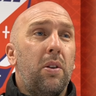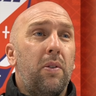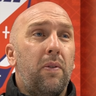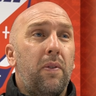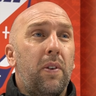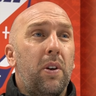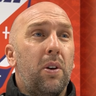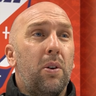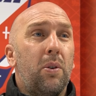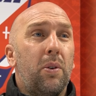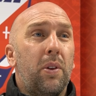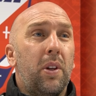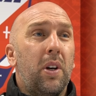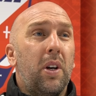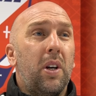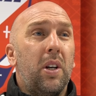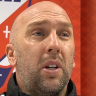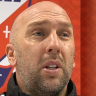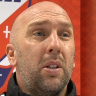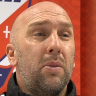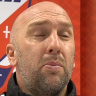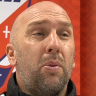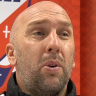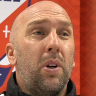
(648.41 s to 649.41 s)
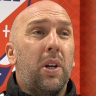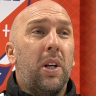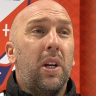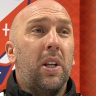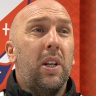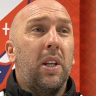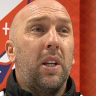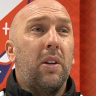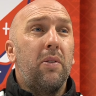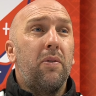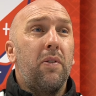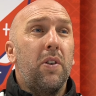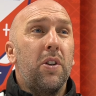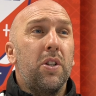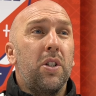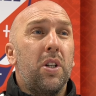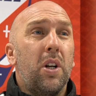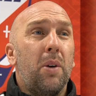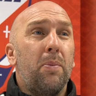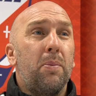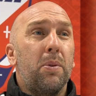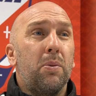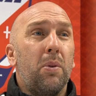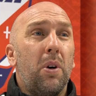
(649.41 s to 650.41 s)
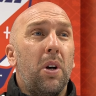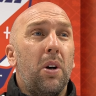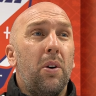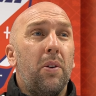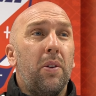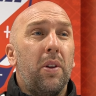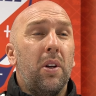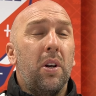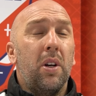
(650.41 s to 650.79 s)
feel that it's probably going to need freshen up as well.